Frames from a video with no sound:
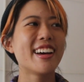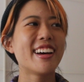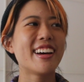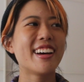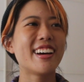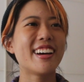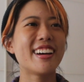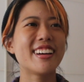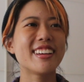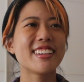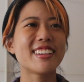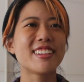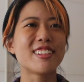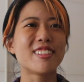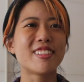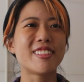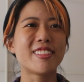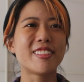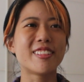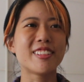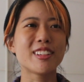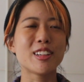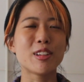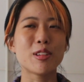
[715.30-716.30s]

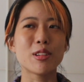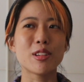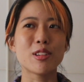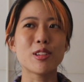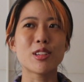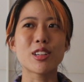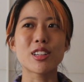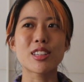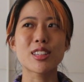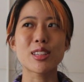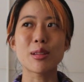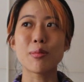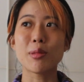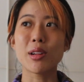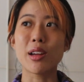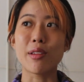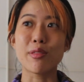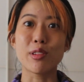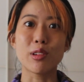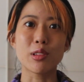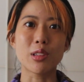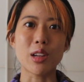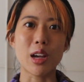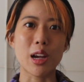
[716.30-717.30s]
you just simply have no
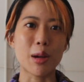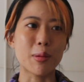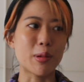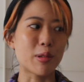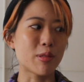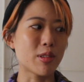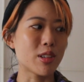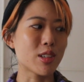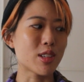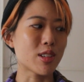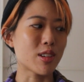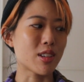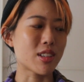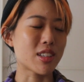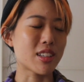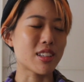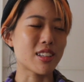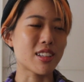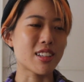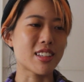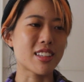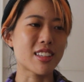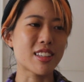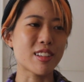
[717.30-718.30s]
time or
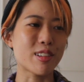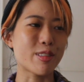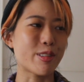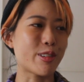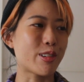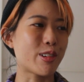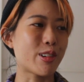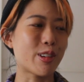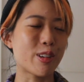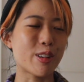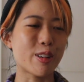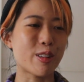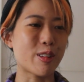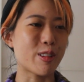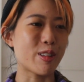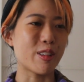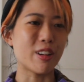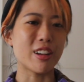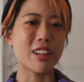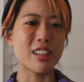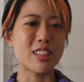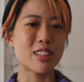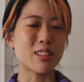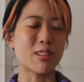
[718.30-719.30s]
resources or
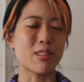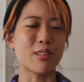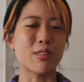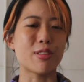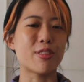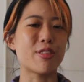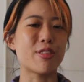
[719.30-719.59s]
any sort of